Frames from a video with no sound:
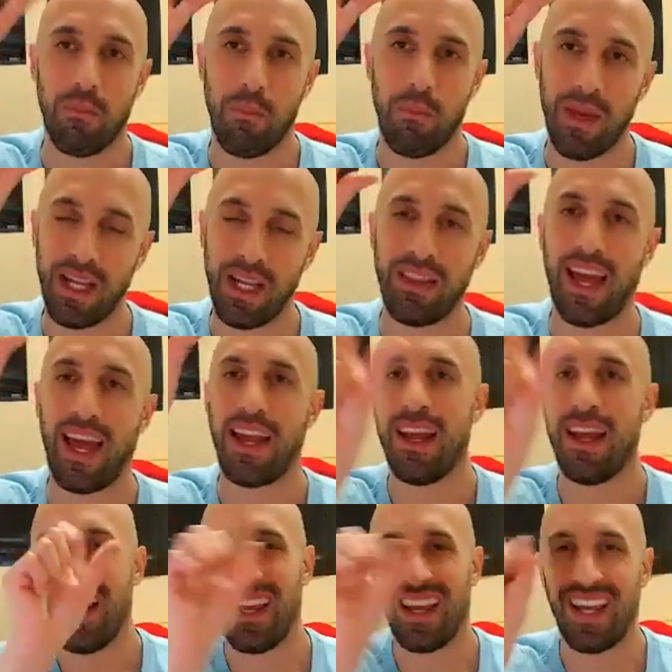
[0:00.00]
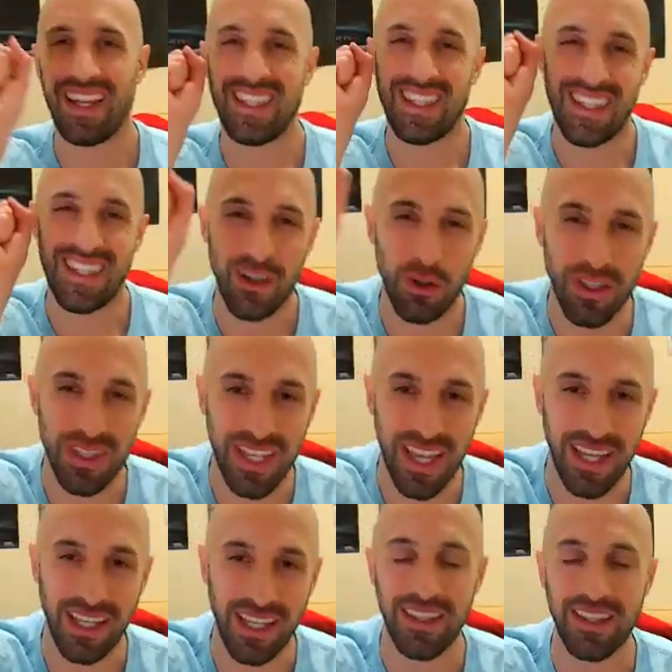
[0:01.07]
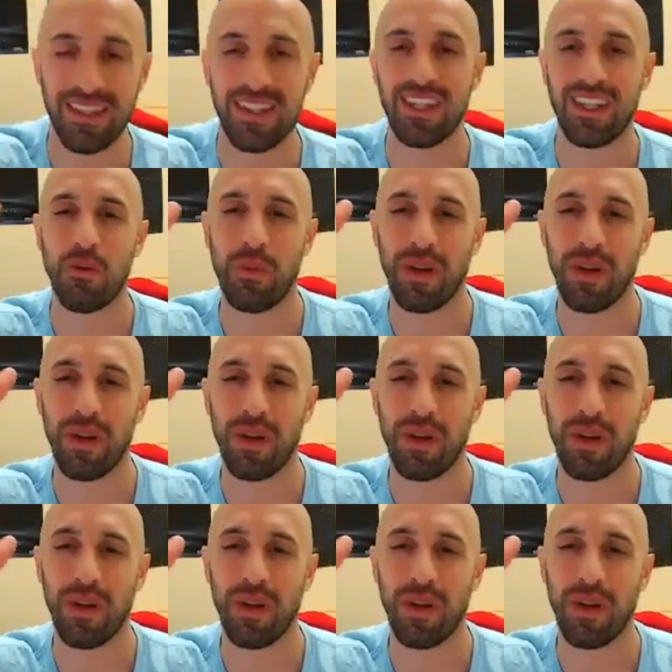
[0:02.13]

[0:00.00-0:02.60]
meaning that it's still sending the signal,